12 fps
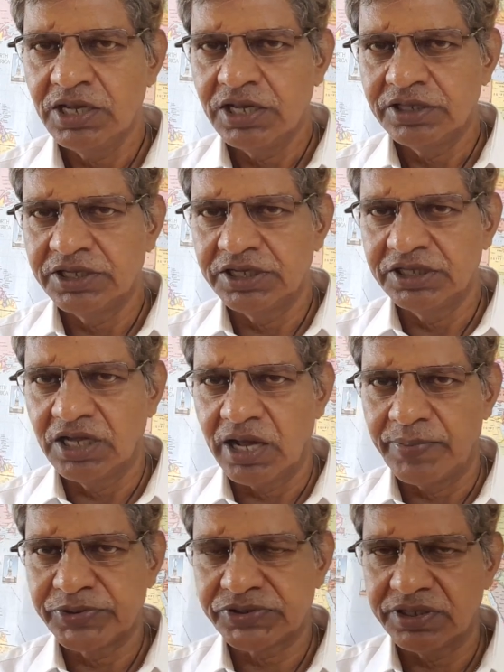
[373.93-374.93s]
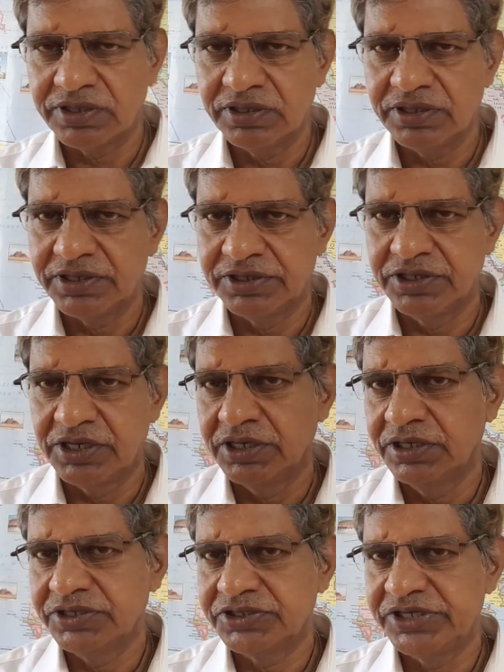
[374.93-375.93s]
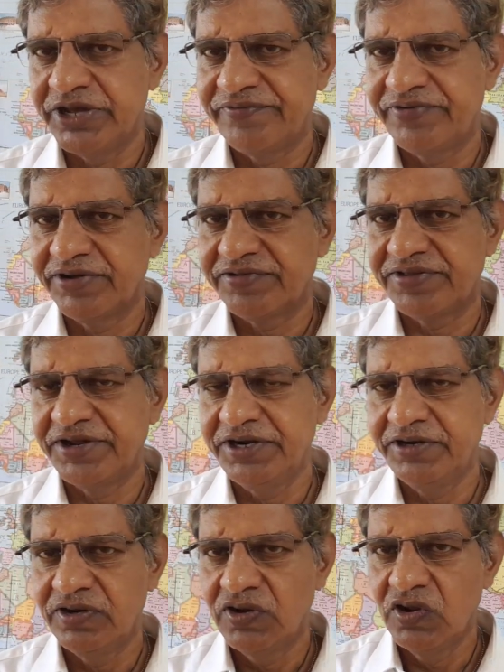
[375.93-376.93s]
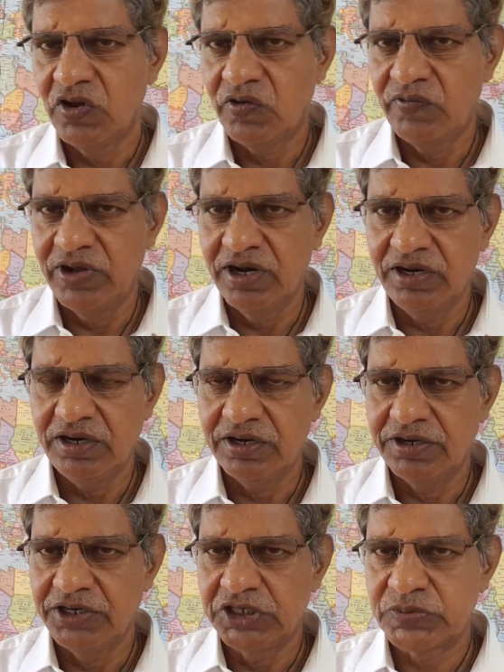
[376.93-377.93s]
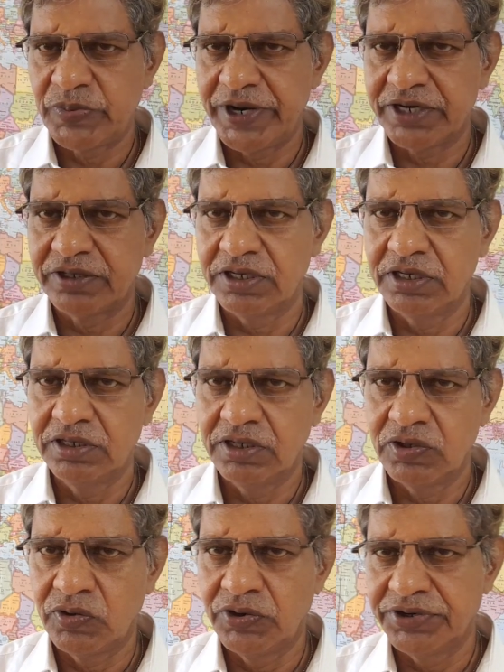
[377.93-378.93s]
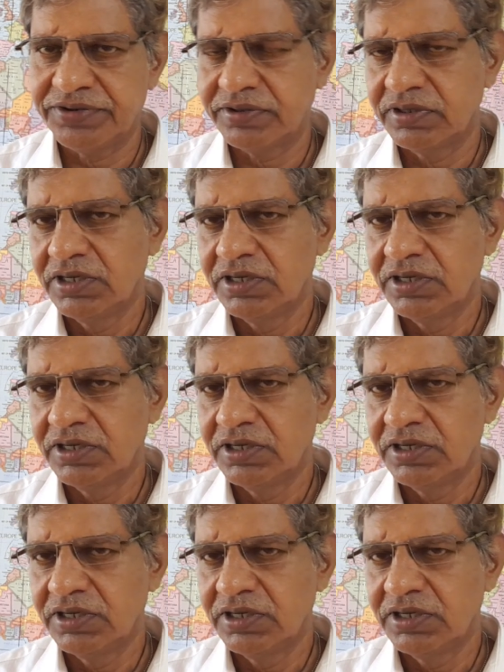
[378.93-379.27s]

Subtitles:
Then the officer in the CFS shed will inspect the goods,